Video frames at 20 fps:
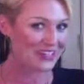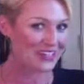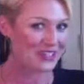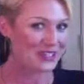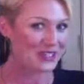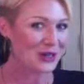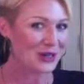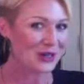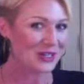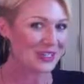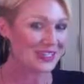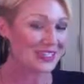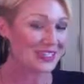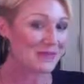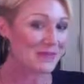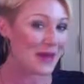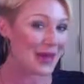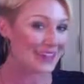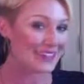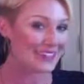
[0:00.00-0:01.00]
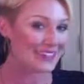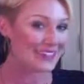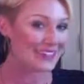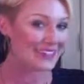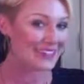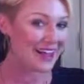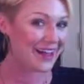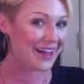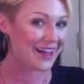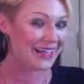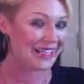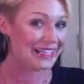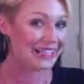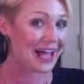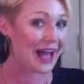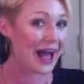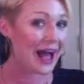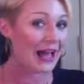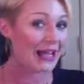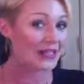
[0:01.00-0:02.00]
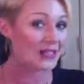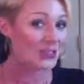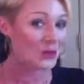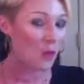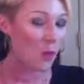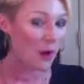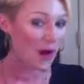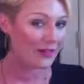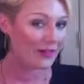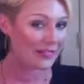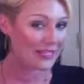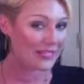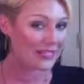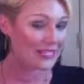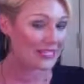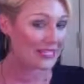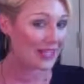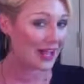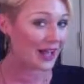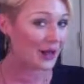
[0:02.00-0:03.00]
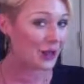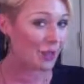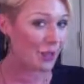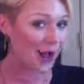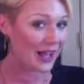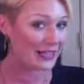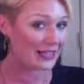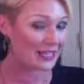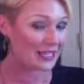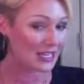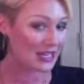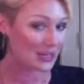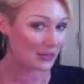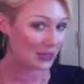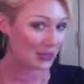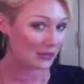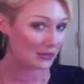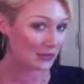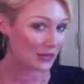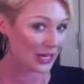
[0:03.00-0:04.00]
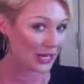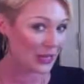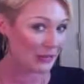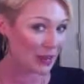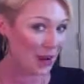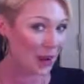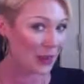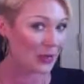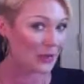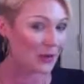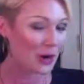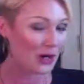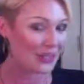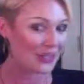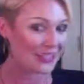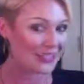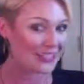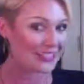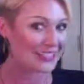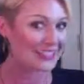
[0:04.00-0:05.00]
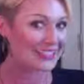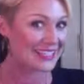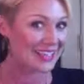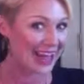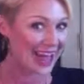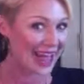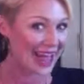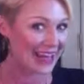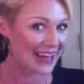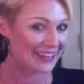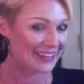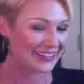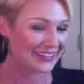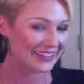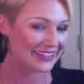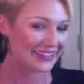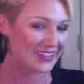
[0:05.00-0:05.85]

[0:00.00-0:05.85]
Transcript: Shart is the best designed, highest quality DIY t-shirt frame on the market today.